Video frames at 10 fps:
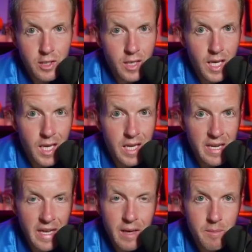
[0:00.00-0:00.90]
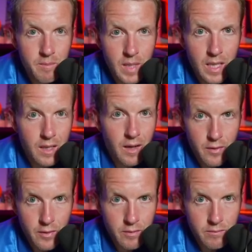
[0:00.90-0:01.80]
you can't name any
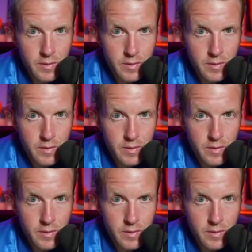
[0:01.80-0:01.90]
other